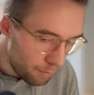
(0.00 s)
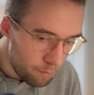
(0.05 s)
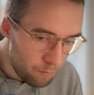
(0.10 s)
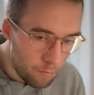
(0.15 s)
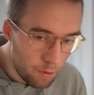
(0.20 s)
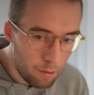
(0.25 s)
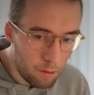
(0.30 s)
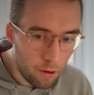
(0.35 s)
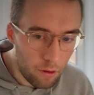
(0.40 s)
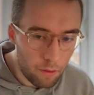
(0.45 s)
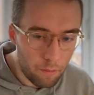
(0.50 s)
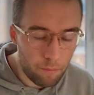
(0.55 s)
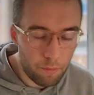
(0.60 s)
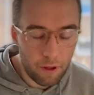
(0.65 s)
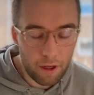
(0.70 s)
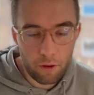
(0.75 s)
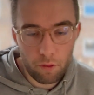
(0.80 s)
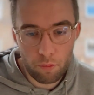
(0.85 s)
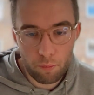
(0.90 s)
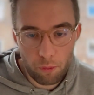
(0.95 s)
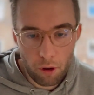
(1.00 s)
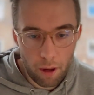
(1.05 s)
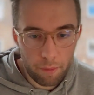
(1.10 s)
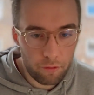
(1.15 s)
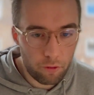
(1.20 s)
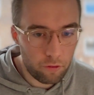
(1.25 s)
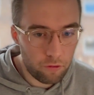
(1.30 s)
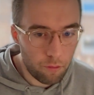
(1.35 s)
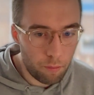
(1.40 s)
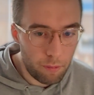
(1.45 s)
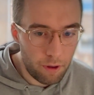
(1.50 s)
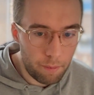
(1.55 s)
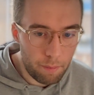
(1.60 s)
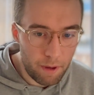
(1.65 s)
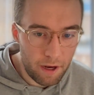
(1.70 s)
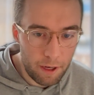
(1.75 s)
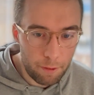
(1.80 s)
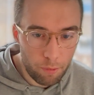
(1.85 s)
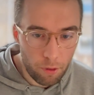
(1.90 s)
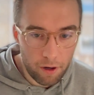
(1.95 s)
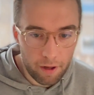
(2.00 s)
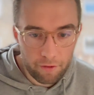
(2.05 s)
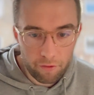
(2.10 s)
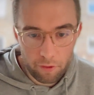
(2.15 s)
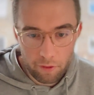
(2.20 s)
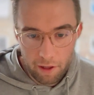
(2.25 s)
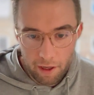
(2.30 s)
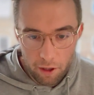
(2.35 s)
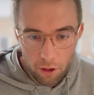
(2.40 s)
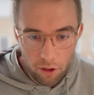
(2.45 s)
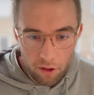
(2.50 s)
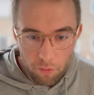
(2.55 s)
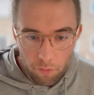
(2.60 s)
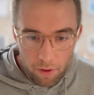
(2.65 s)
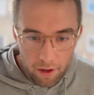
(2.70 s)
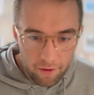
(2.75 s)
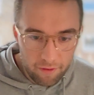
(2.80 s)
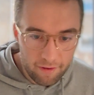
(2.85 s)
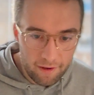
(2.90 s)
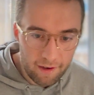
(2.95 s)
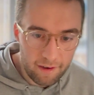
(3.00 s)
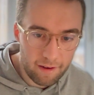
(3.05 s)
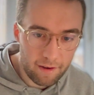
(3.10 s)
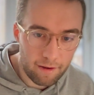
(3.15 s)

they could perhaps also manipulate, so they can erase data